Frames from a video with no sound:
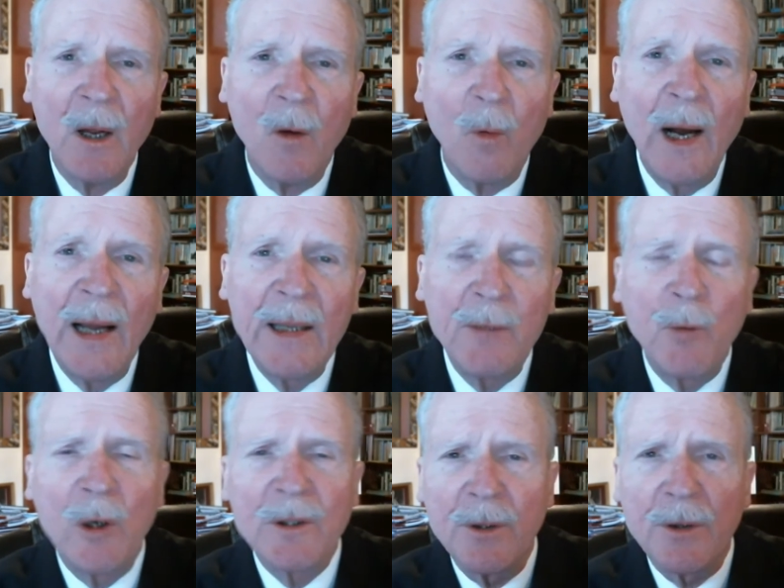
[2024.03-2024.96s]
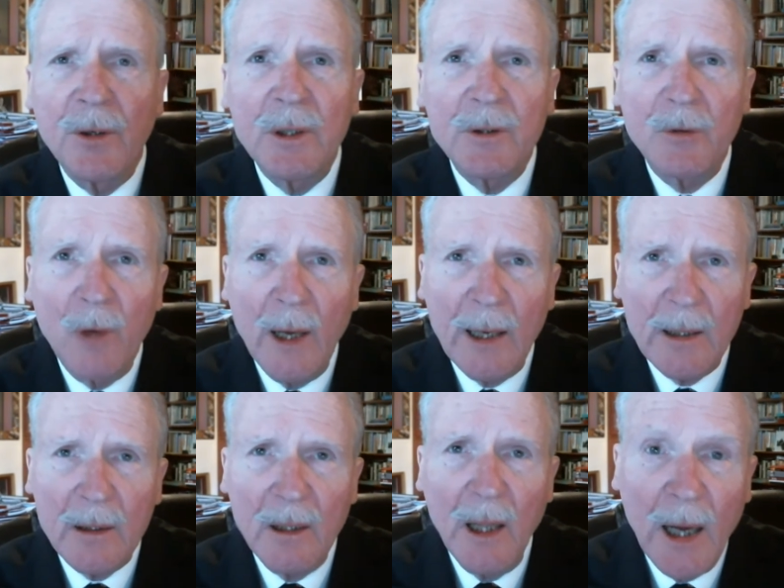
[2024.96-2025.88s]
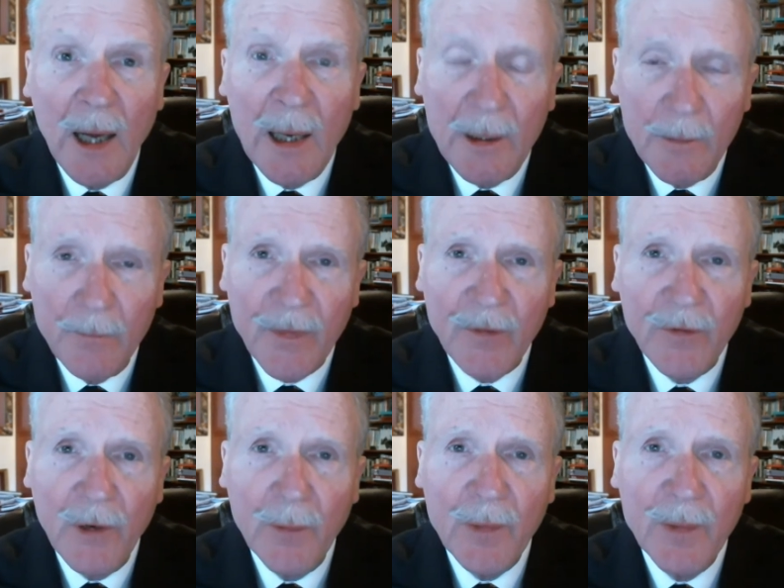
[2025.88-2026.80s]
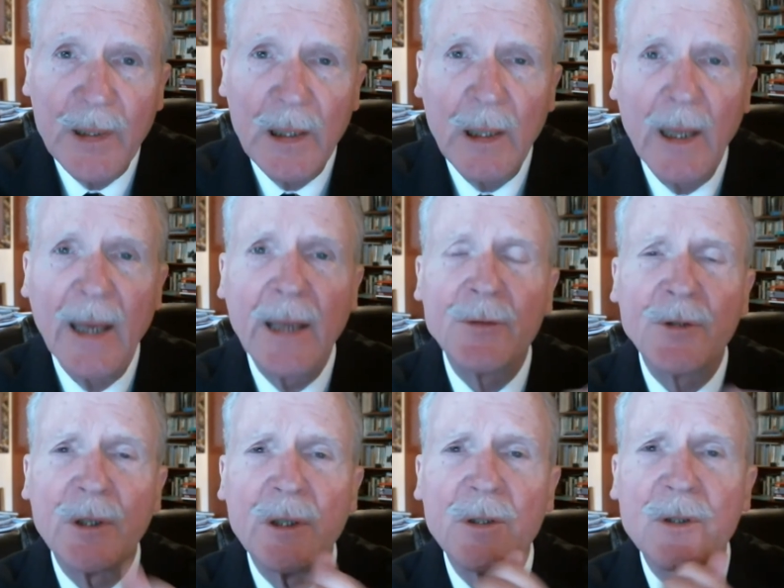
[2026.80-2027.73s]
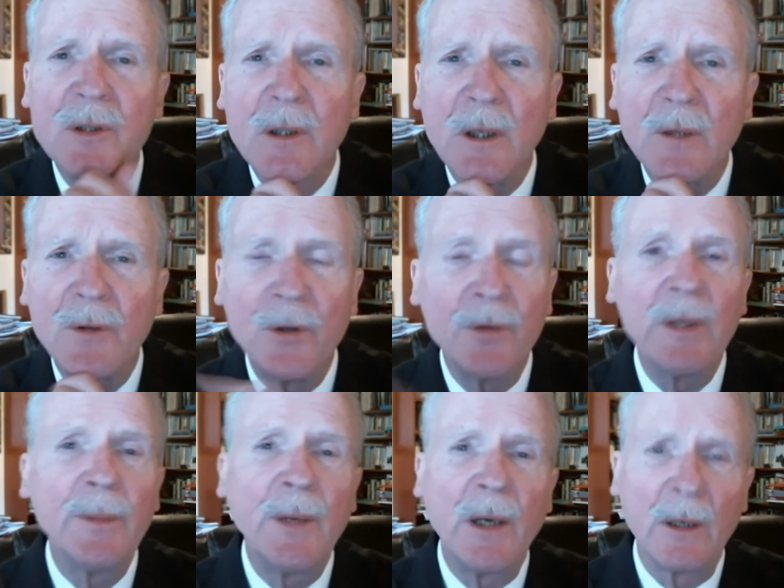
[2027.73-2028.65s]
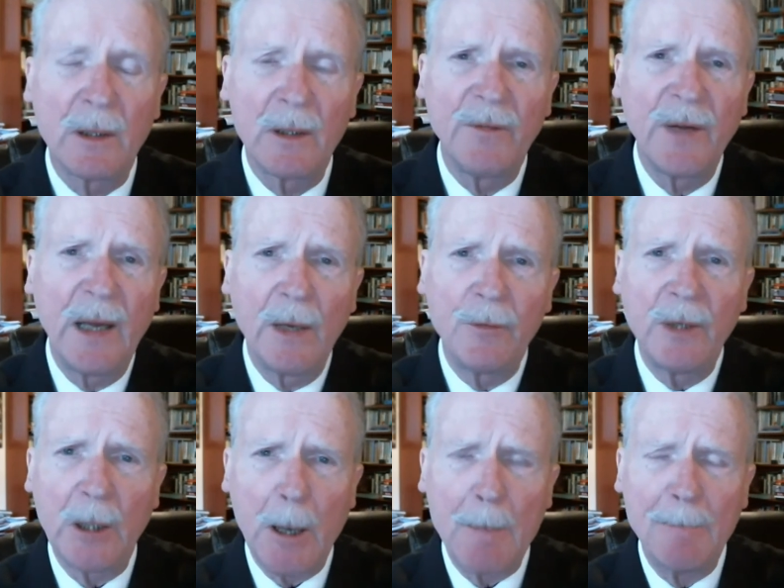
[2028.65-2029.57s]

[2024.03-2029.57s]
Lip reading: why wasn't there a direct line from the Middle Ages to the American founding?